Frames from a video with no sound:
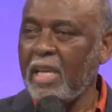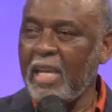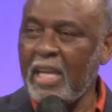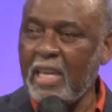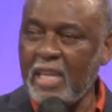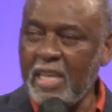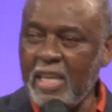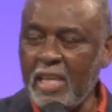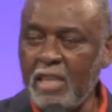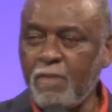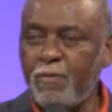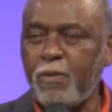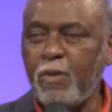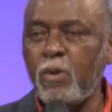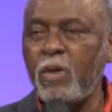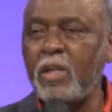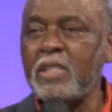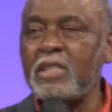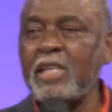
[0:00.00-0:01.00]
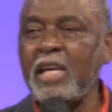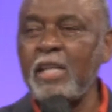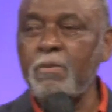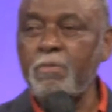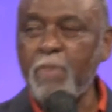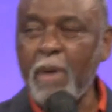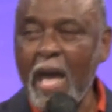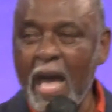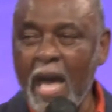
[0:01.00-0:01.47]
and influence
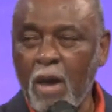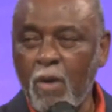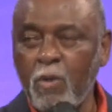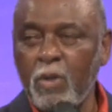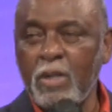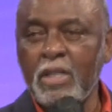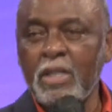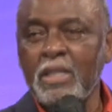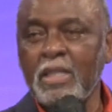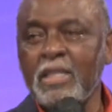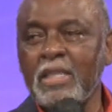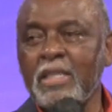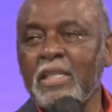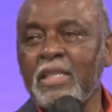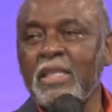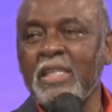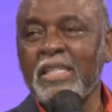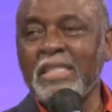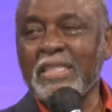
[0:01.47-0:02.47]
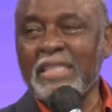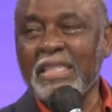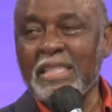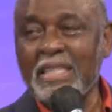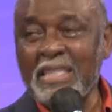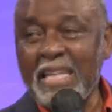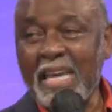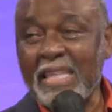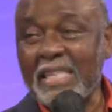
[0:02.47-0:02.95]
and power is
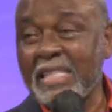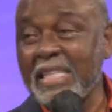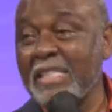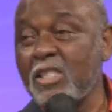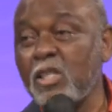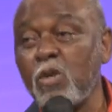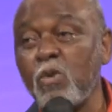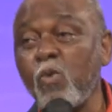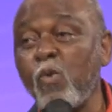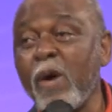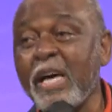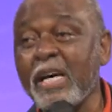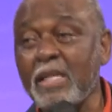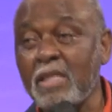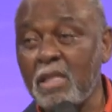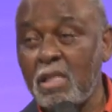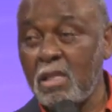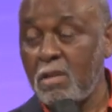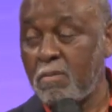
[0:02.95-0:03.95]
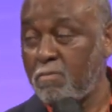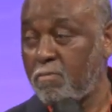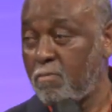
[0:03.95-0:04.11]
connected to wealth.